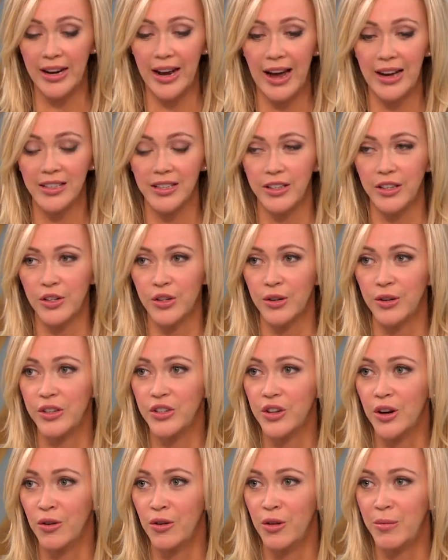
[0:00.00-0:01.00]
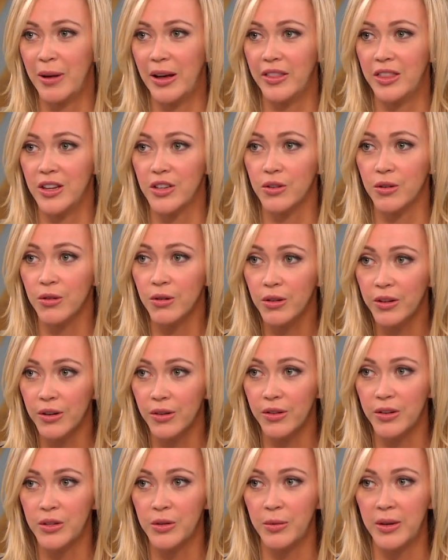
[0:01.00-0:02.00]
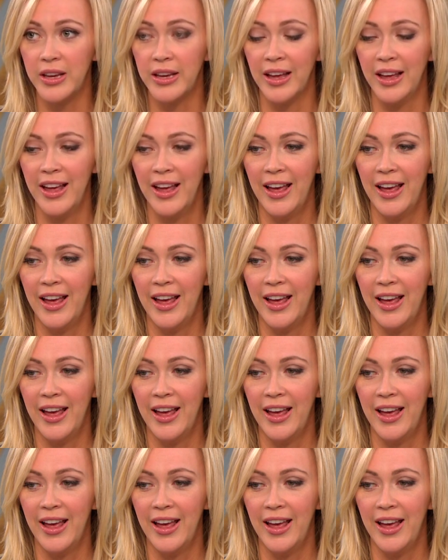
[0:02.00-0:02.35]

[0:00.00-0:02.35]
to ask the Attorney General about this earlier this week.